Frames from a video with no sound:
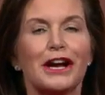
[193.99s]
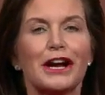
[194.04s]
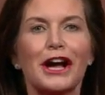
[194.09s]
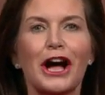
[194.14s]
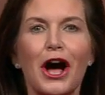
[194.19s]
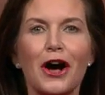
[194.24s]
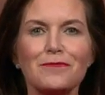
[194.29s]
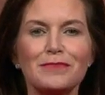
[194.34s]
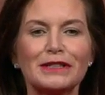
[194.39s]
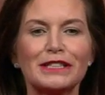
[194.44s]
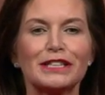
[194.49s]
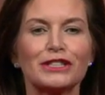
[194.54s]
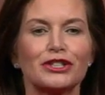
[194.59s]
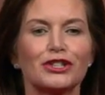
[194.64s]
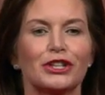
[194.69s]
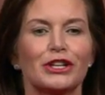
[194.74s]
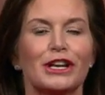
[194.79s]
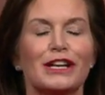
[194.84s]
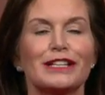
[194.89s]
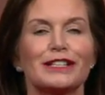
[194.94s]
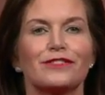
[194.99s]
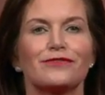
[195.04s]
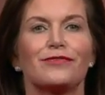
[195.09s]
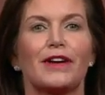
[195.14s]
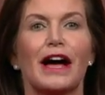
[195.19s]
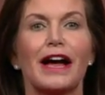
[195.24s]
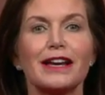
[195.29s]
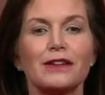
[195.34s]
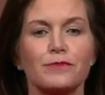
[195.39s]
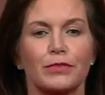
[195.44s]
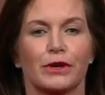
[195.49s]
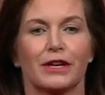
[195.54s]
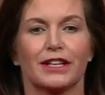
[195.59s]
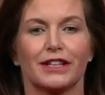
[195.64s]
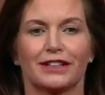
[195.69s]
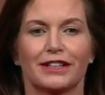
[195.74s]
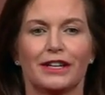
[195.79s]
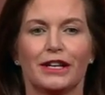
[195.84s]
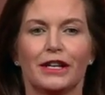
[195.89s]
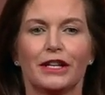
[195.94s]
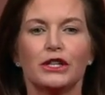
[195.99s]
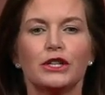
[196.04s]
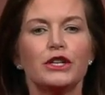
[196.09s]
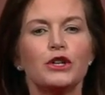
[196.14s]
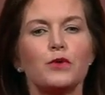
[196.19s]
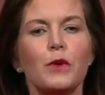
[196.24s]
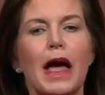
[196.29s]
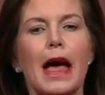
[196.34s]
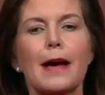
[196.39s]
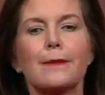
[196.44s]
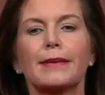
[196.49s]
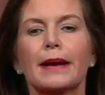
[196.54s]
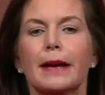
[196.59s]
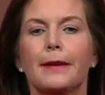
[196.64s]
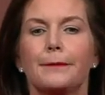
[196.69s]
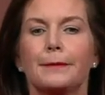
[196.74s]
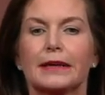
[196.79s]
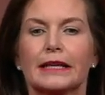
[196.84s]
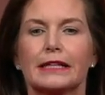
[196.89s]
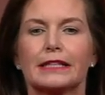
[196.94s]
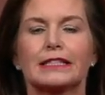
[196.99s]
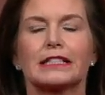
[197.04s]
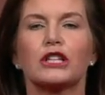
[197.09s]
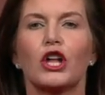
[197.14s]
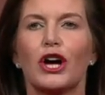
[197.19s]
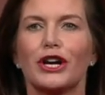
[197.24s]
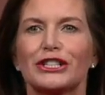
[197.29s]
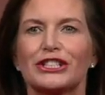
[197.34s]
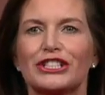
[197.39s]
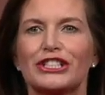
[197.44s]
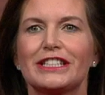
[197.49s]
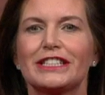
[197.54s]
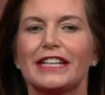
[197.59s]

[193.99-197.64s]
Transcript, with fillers: Competition is vibrant. New app companies launch